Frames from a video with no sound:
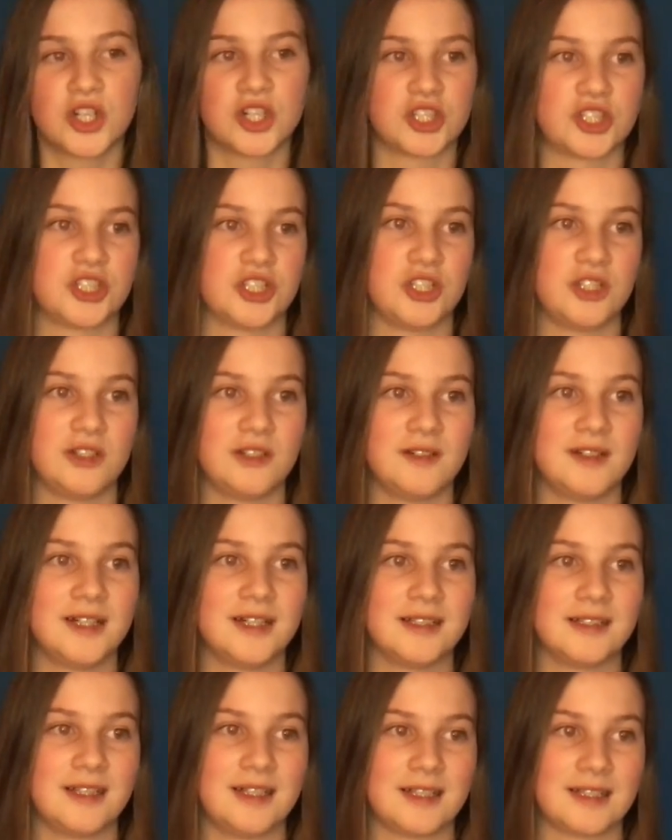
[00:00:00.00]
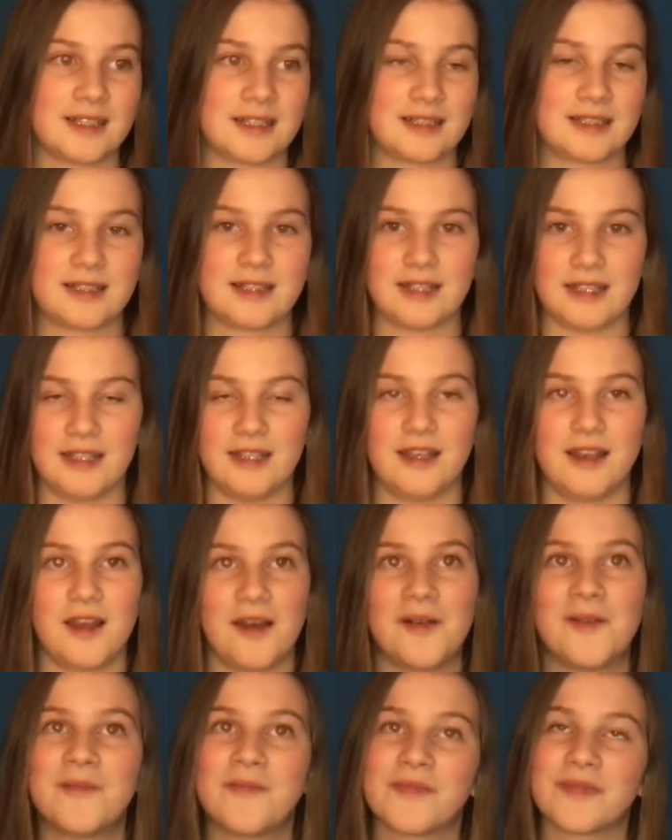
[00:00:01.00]
So let's see.
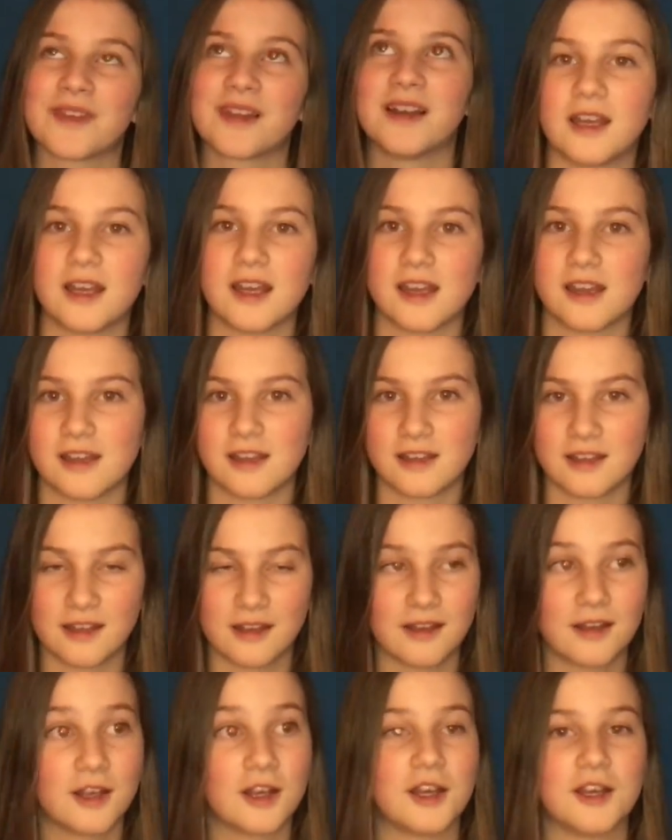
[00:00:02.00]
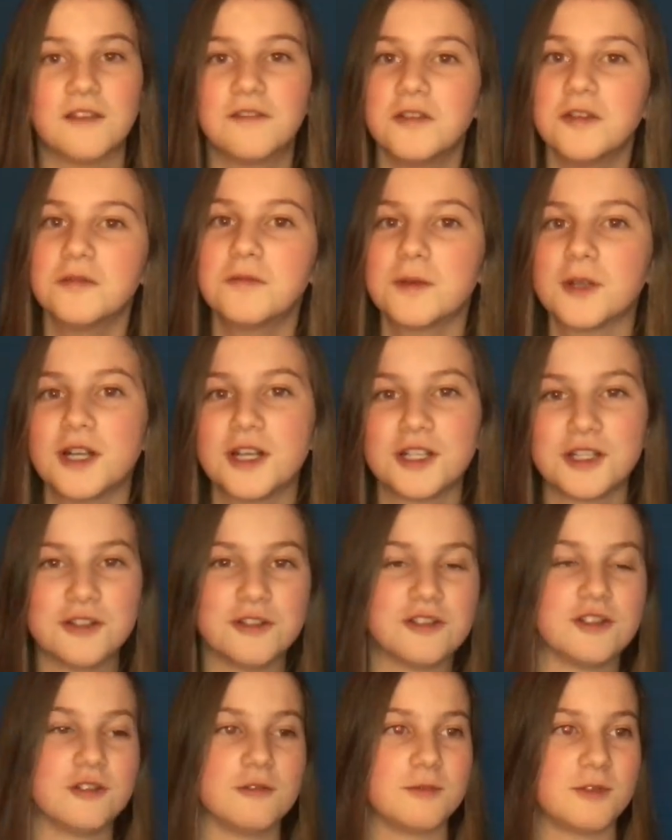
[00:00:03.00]
If you've been on
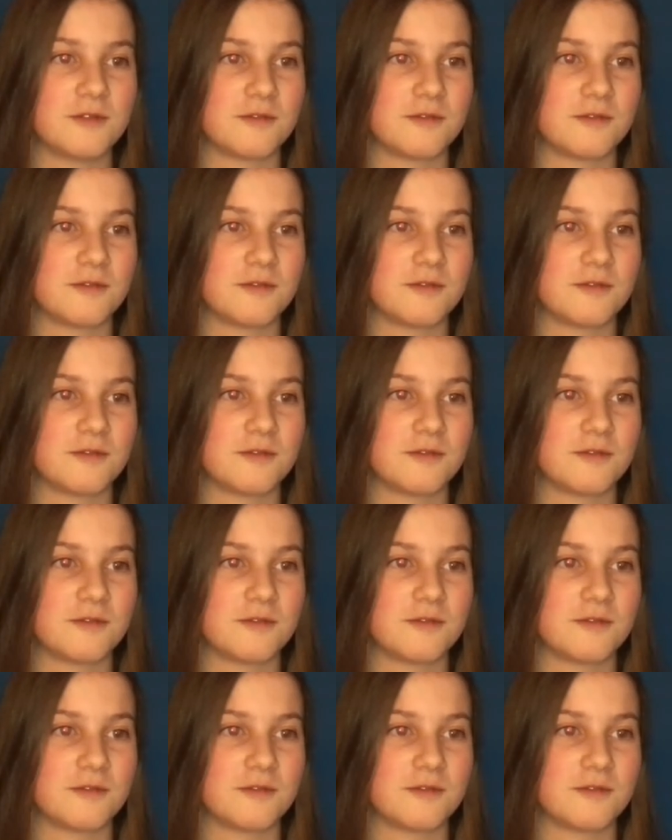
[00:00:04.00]
YouTube,